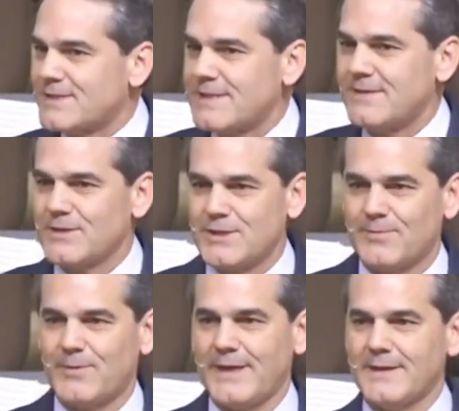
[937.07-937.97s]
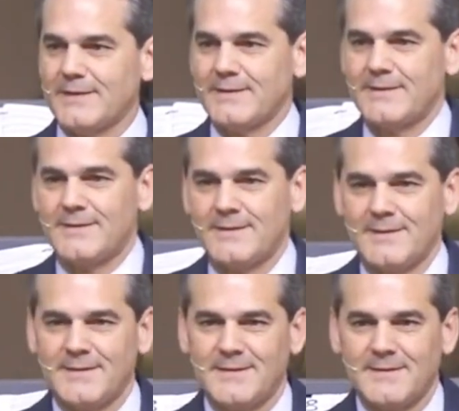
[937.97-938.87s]
They see the shipwreck,
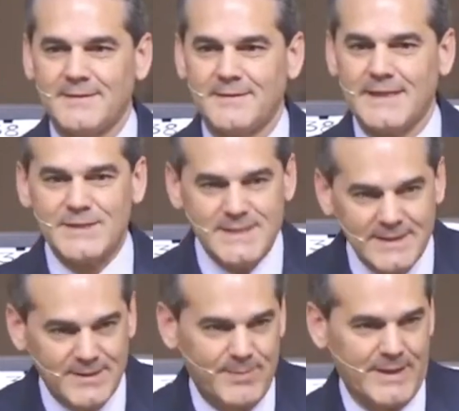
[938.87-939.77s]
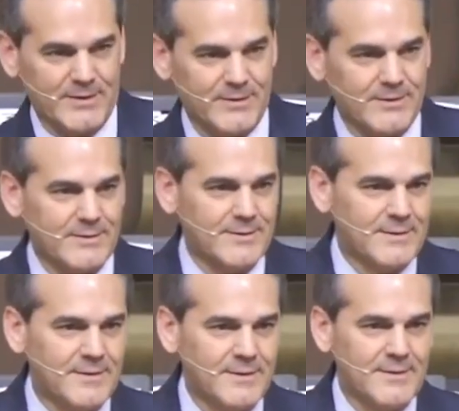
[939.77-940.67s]
they see the peril,
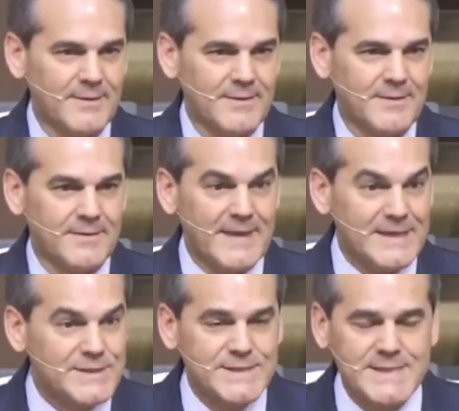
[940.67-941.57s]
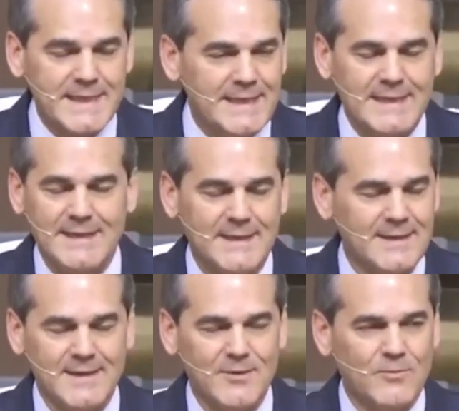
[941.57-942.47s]
they see
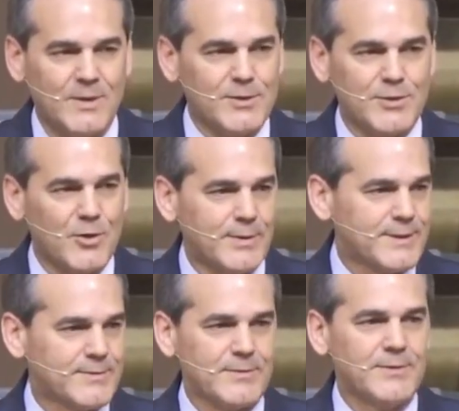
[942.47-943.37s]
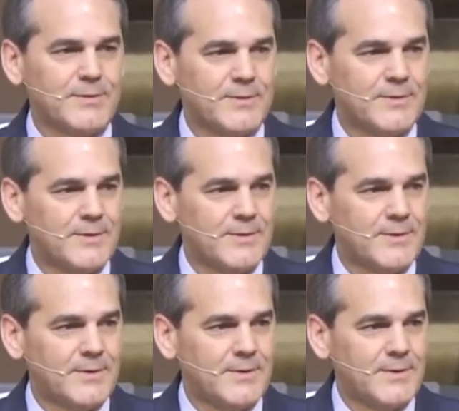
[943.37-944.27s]
what you're going through.
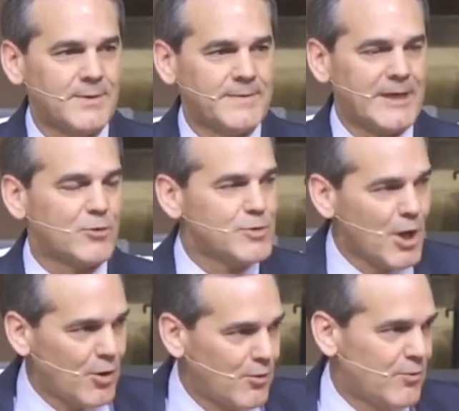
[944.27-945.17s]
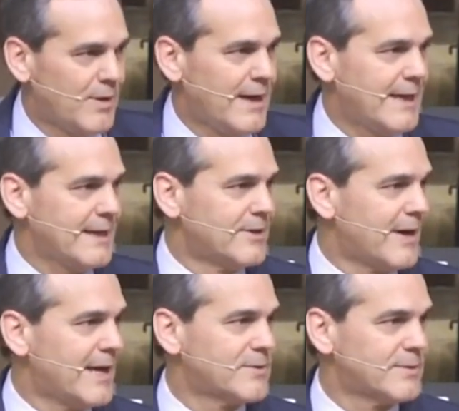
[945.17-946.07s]
They don't know how to
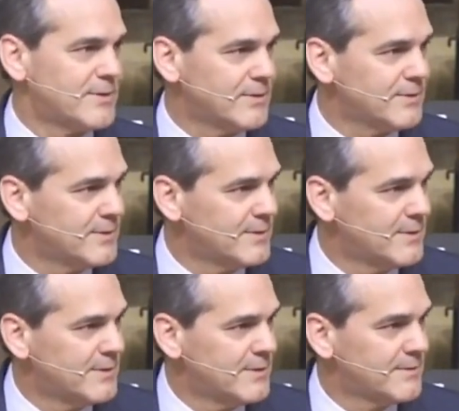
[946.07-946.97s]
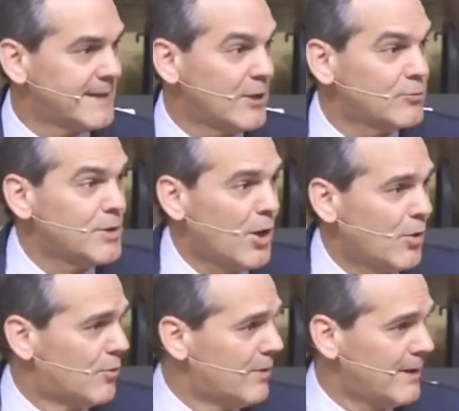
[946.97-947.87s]
interact with you, they don't
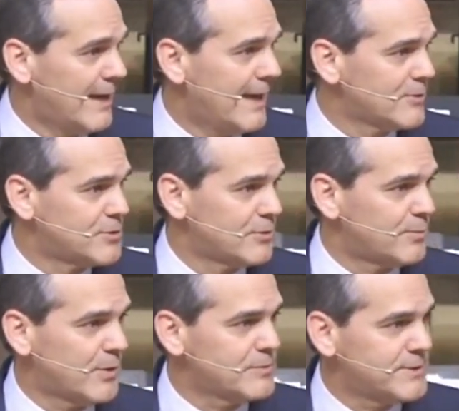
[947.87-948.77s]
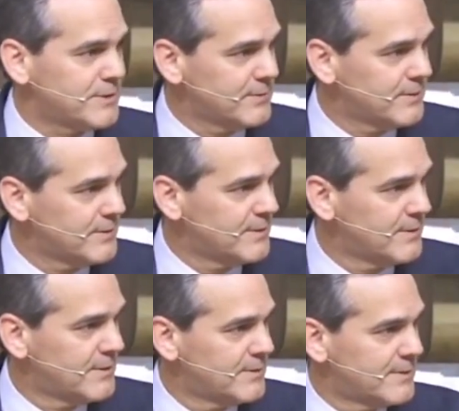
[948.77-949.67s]
know how to approach you,
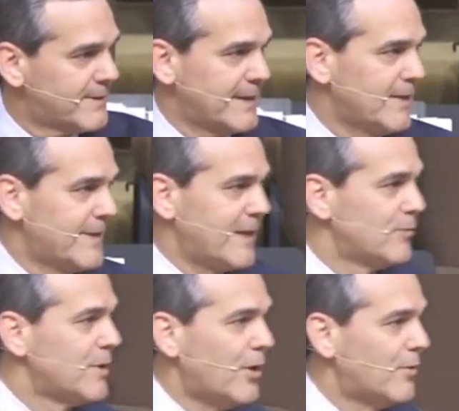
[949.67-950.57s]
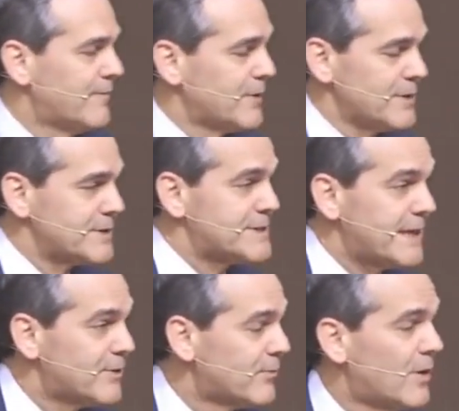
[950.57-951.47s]
they, they don't know if they're going to
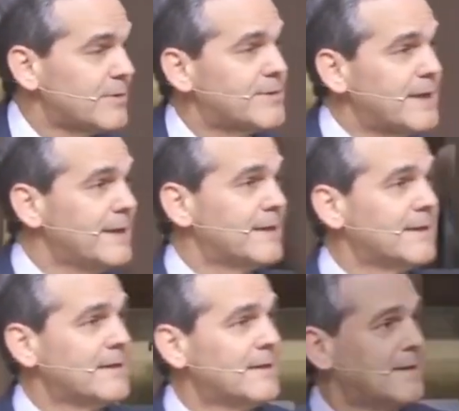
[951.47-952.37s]
say the wrong thing.